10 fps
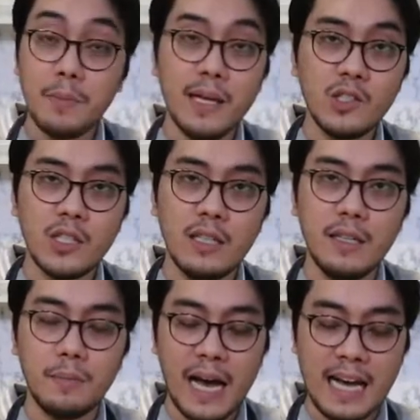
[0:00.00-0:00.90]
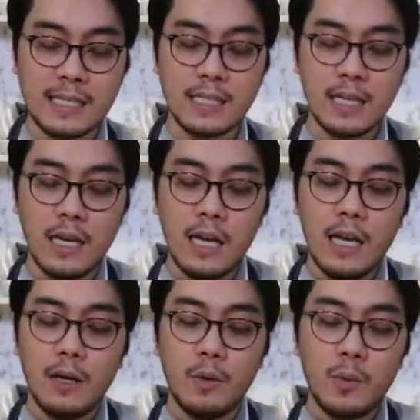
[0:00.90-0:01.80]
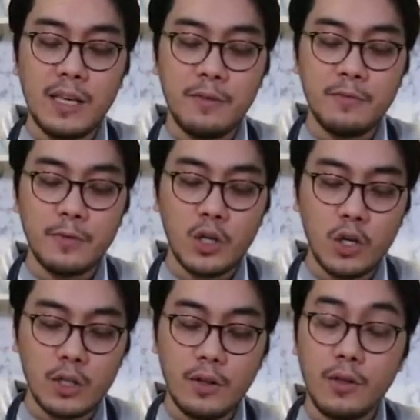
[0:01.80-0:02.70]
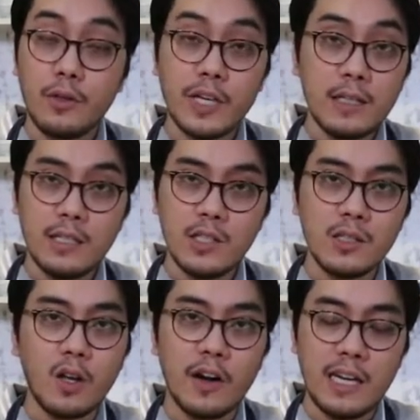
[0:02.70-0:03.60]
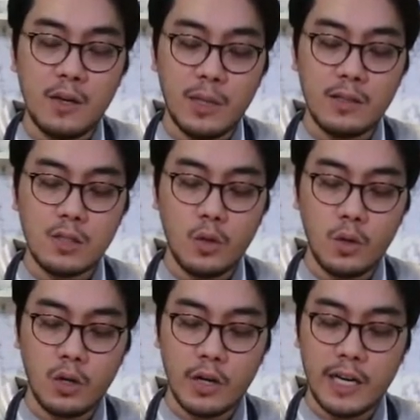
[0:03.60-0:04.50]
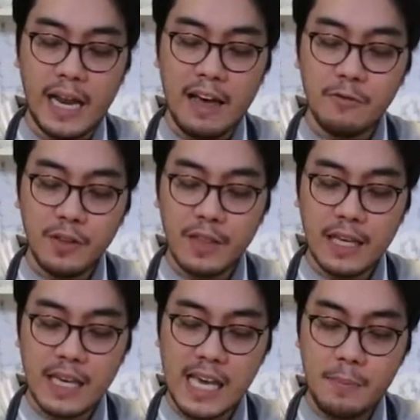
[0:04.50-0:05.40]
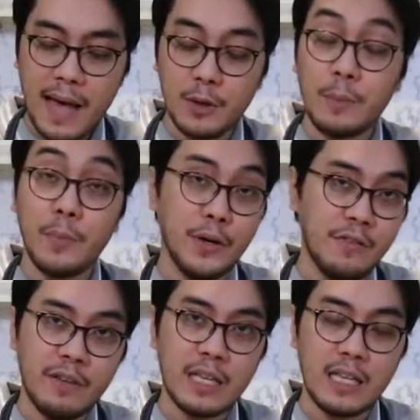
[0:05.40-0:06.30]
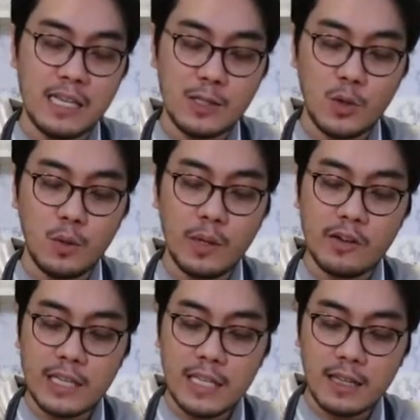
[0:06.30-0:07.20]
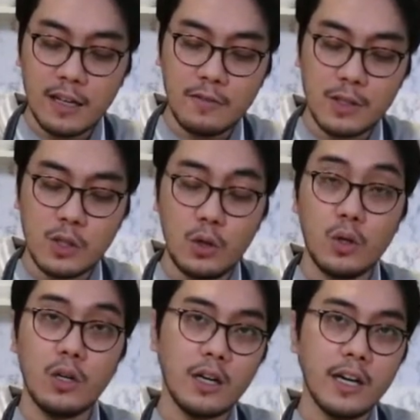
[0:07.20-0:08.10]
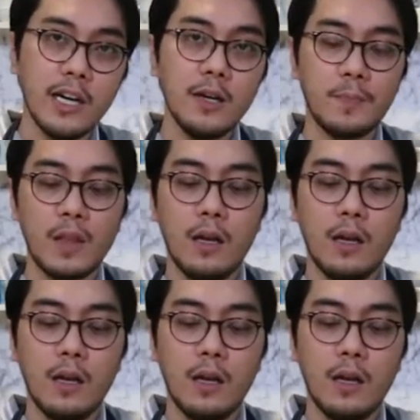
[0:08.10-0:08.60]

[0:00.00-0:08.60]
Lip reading: I mentioned in the past, we've cooked 3 dishes already with the slow cooker and everything came out perfectly. So we really love the slow cooker.